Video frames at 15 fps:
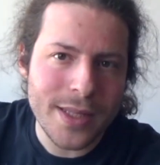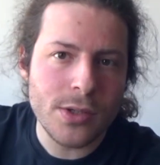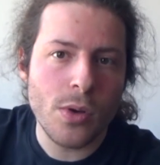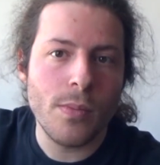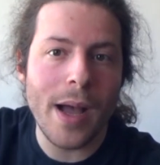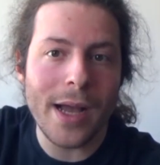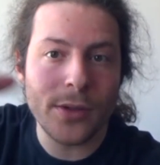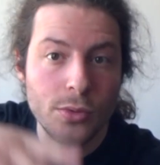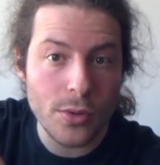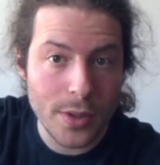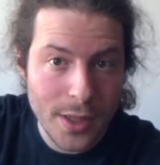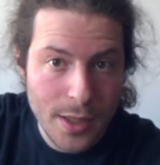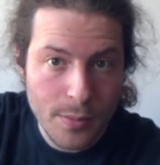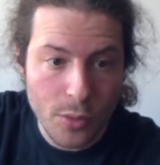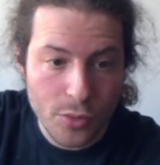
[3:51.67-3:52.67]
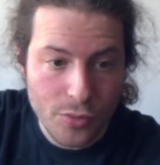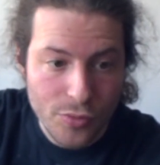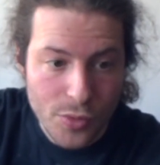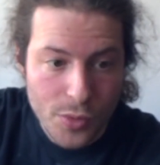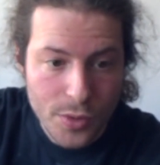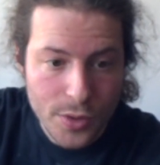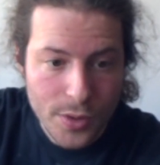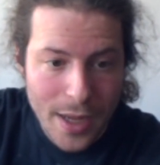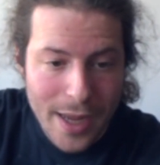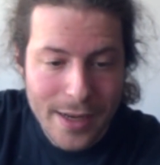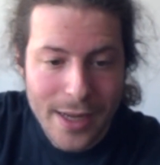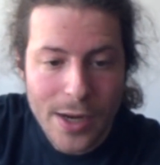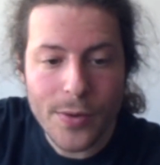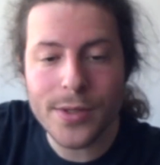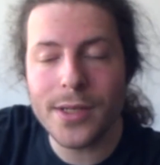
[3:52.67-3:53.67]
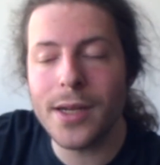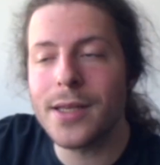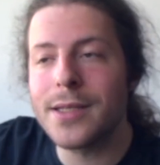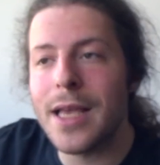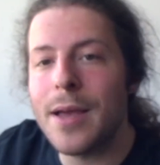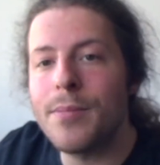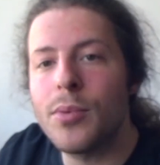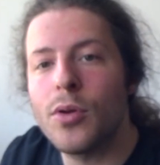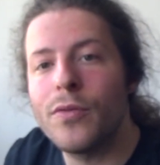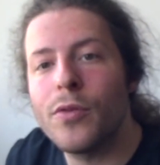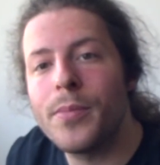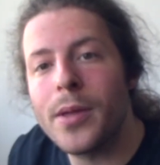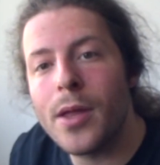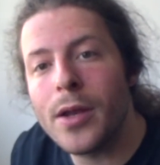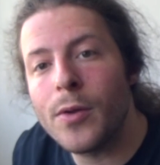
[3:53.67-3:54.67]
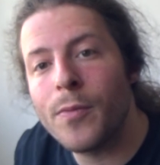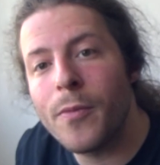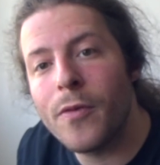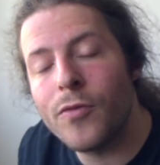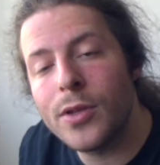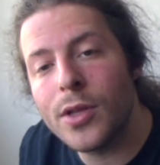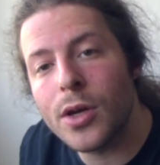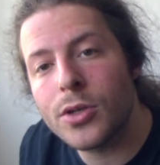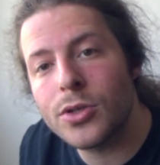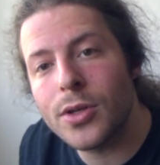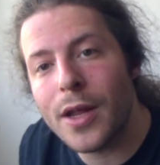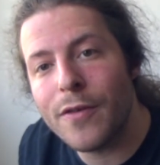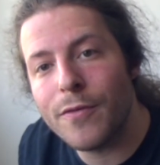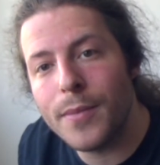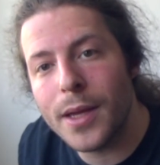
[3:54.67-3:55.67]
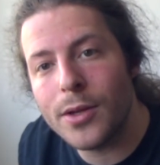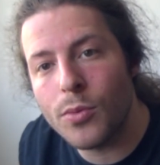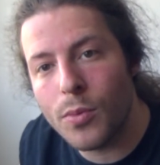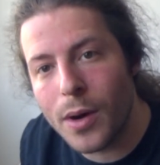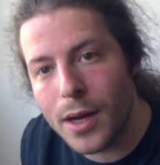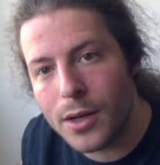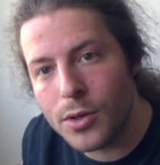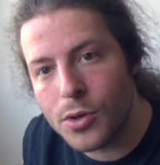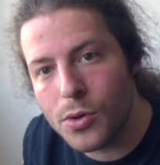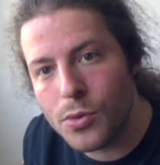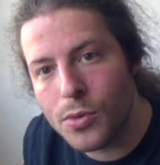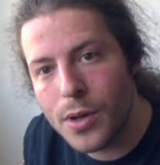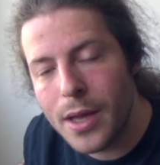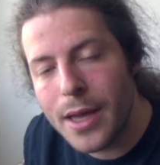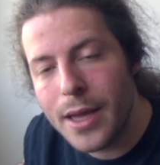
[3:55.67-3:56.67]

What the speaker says: let's go back to the keyboard route, and here is an example of a piano reduction I've made a while ago.